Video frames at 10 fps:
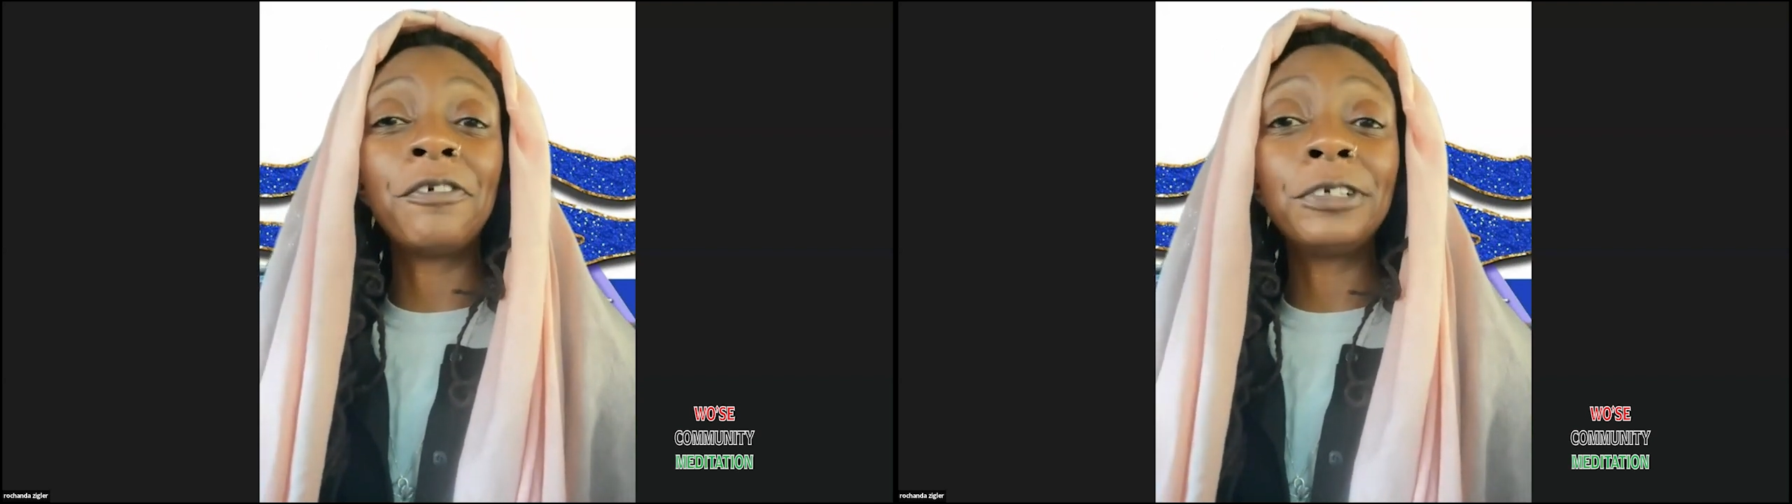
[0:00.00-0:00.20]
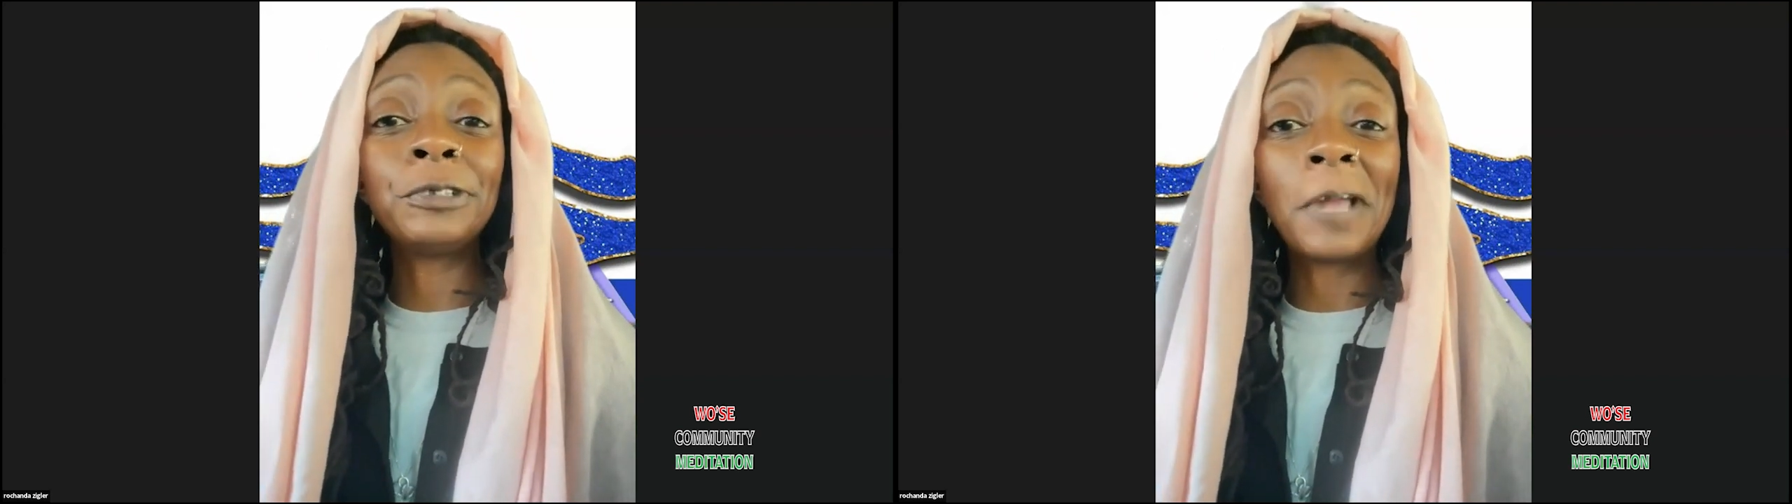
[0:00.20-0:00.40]

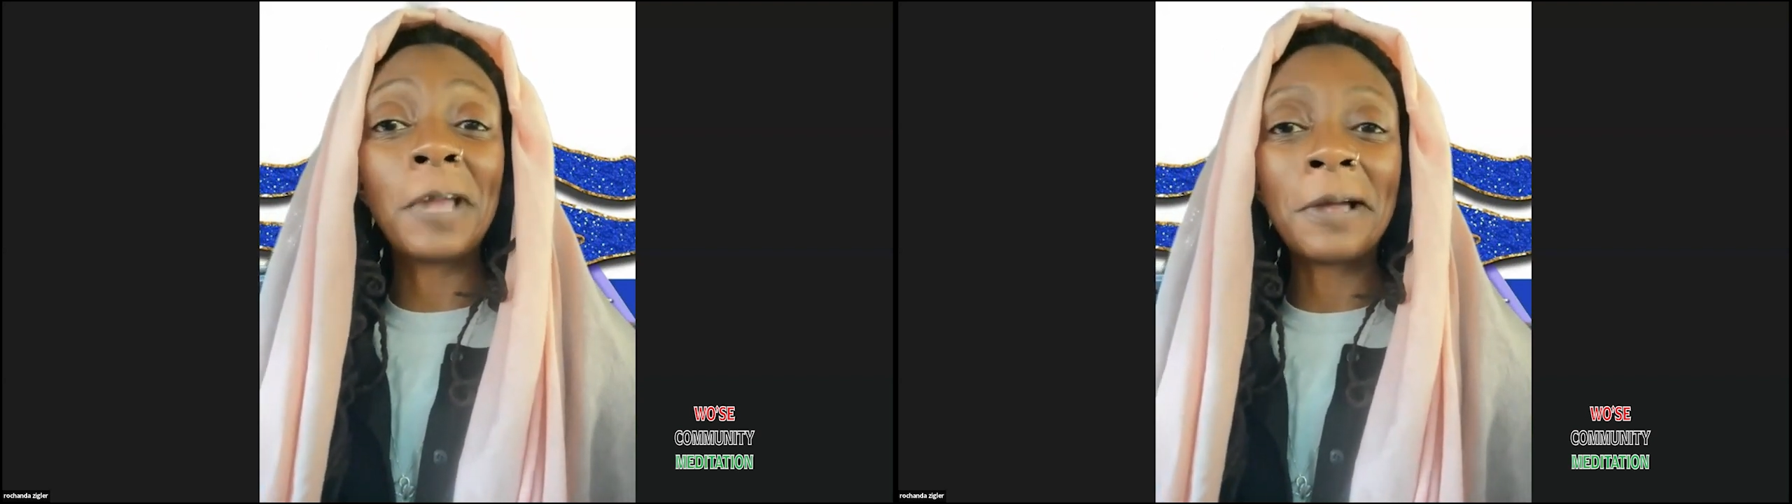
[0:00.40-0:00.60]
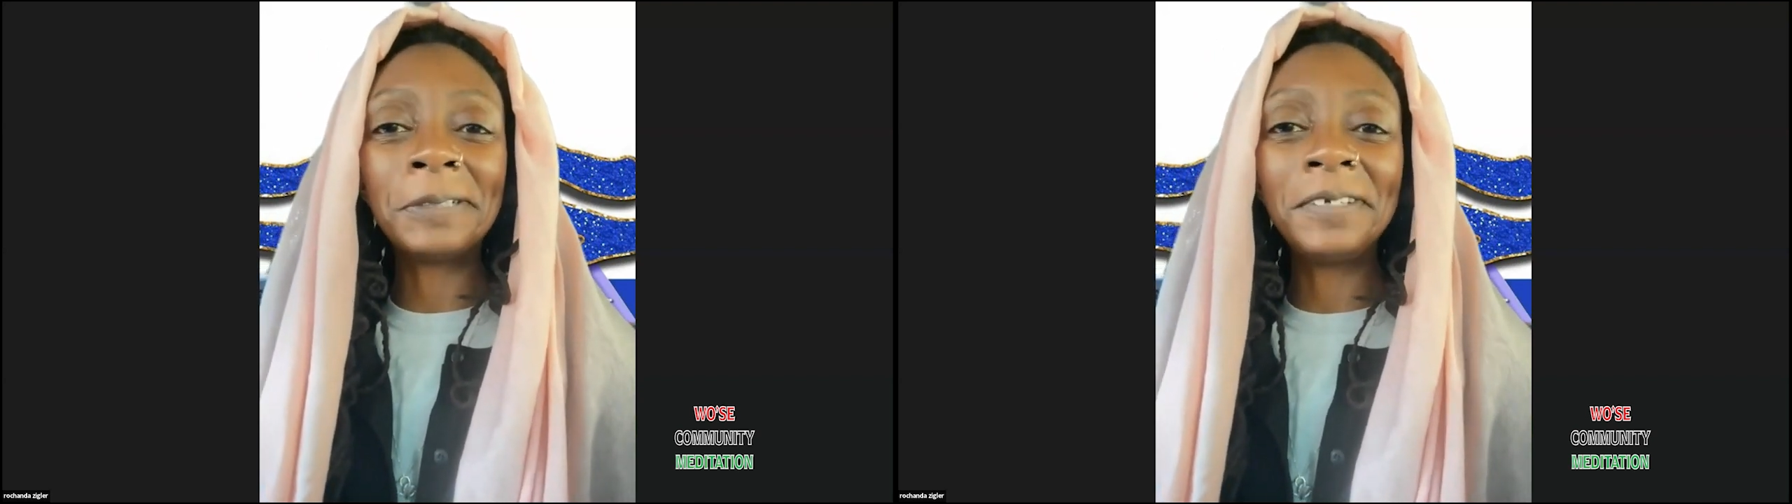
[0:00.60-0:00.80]
first
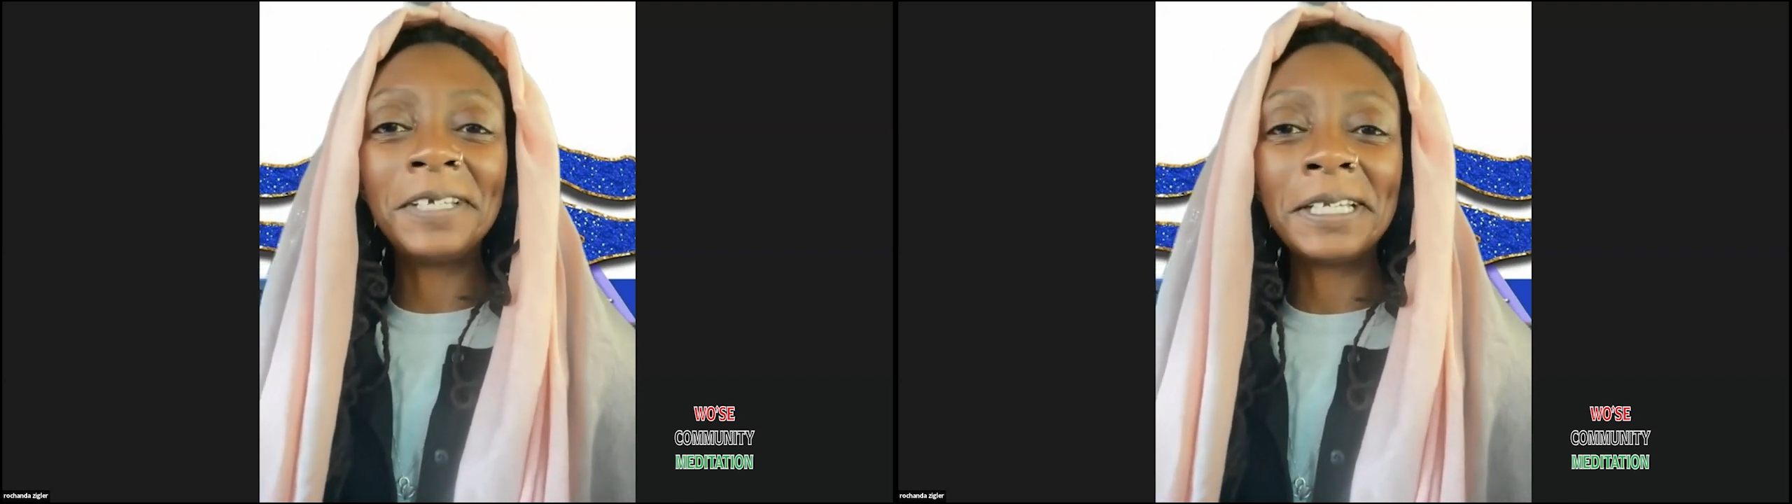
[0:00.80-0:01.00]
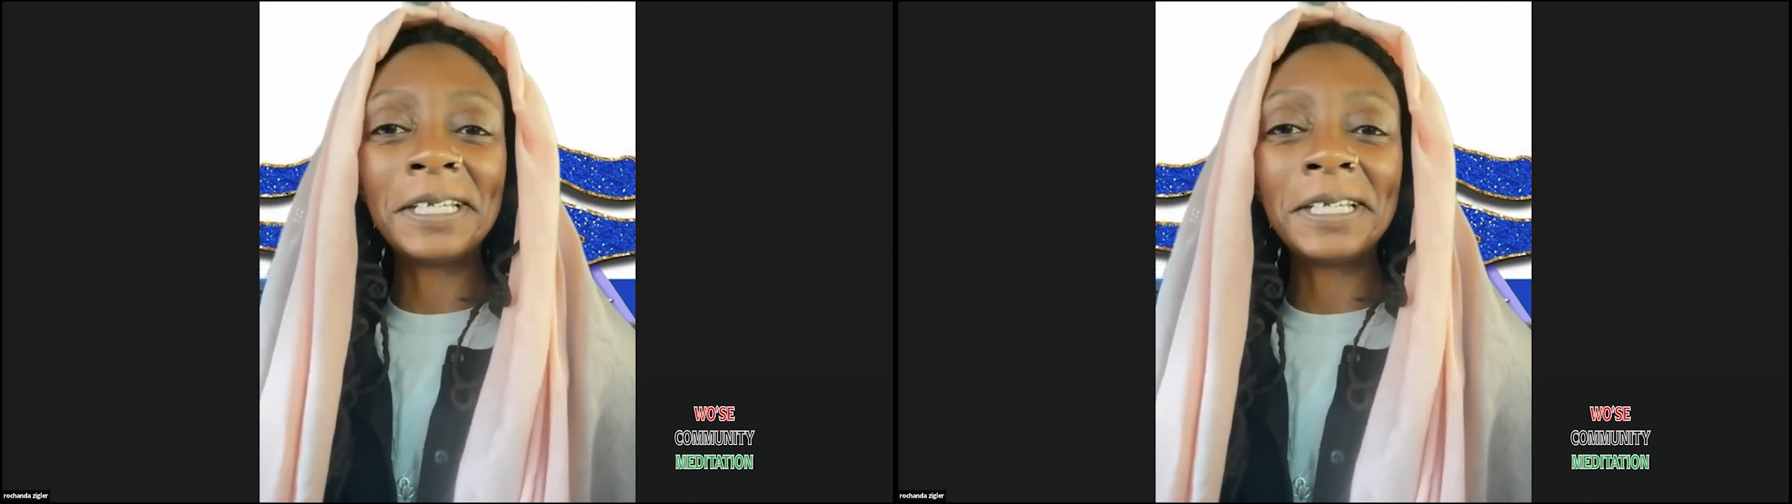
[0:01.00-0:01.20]
round of
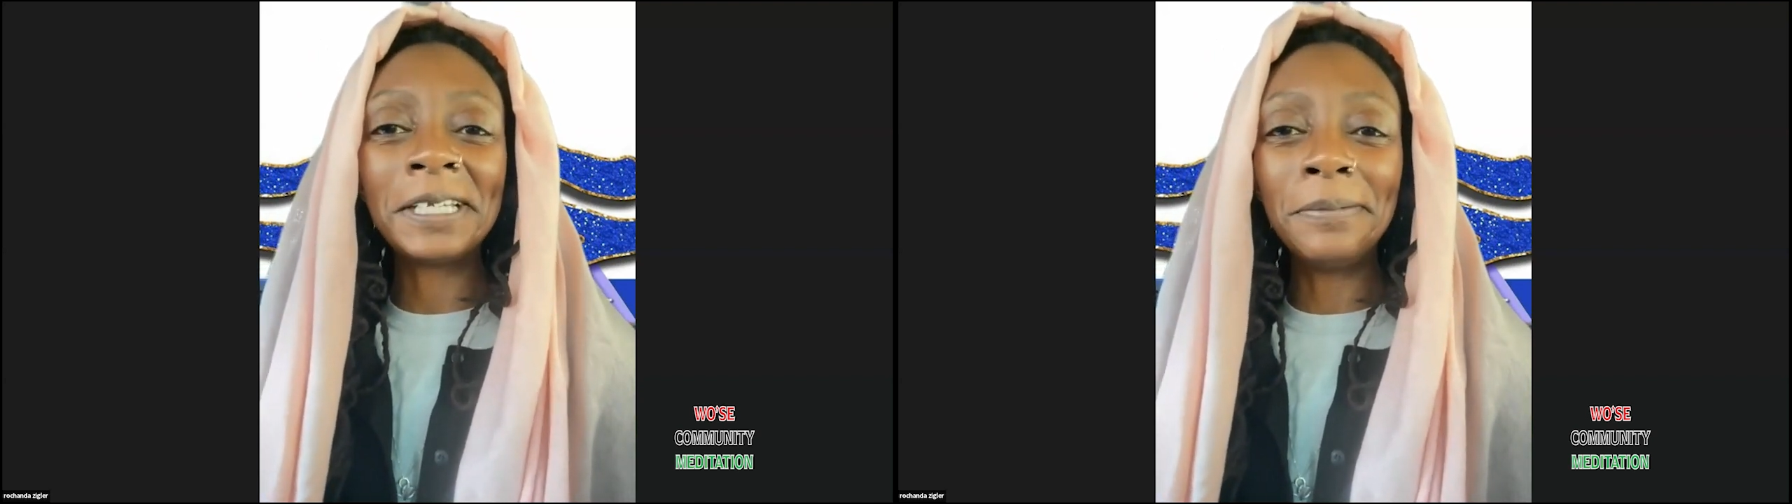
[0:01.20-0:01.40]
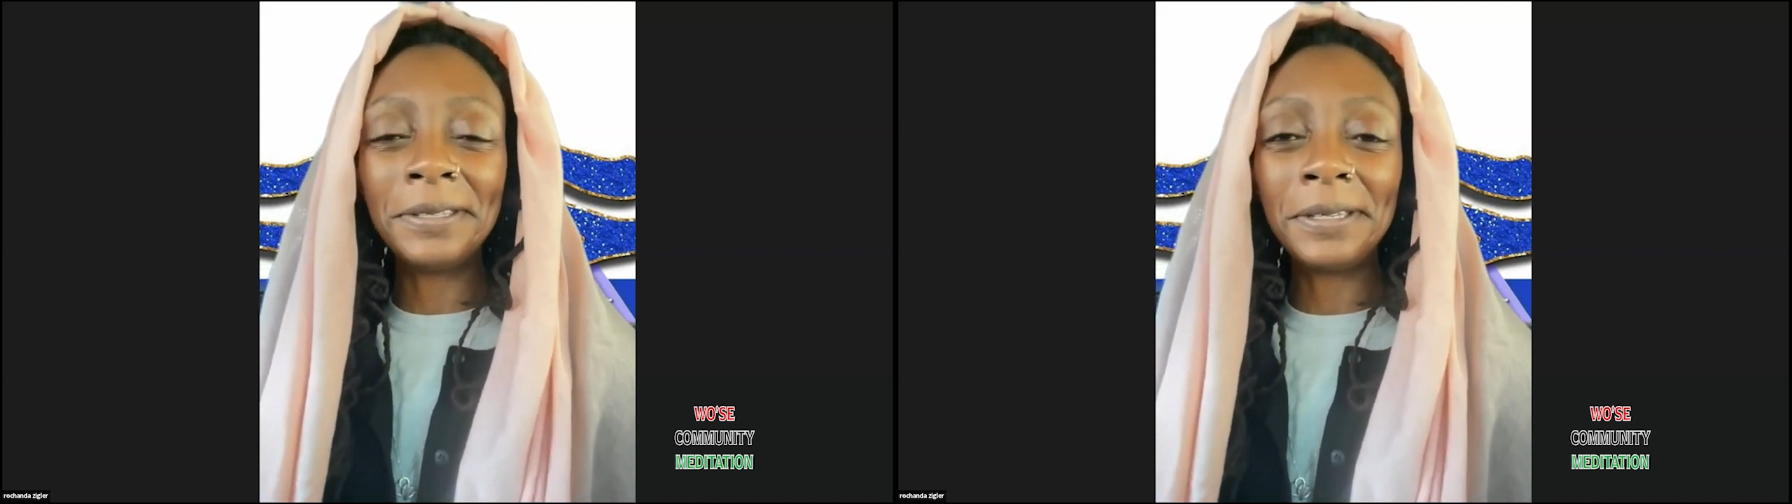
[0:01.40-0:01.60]
kidney
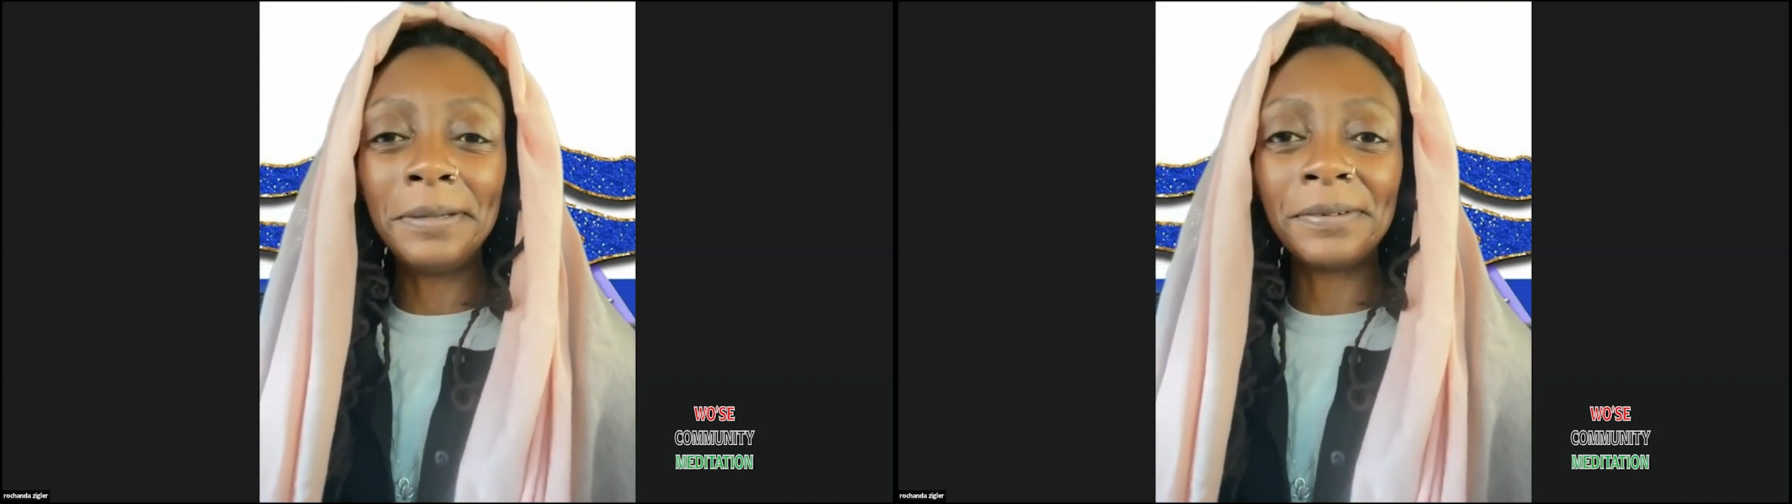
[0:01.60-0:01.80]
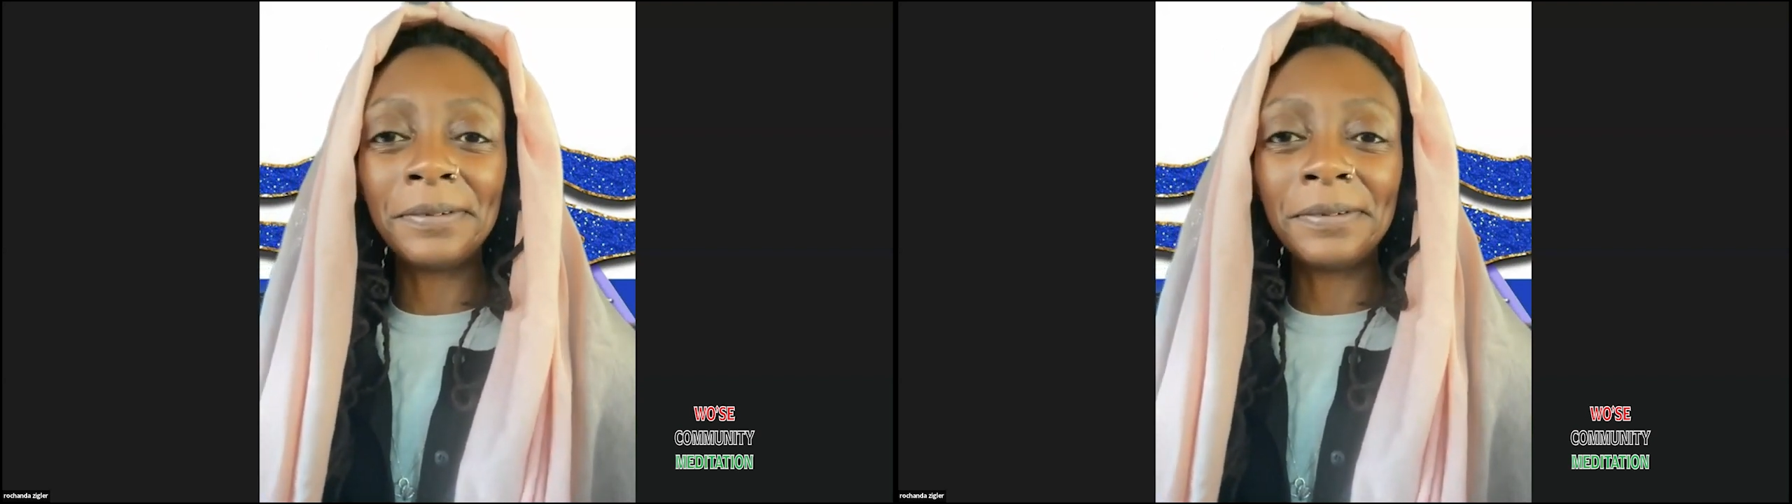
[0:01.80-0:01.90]
breathing,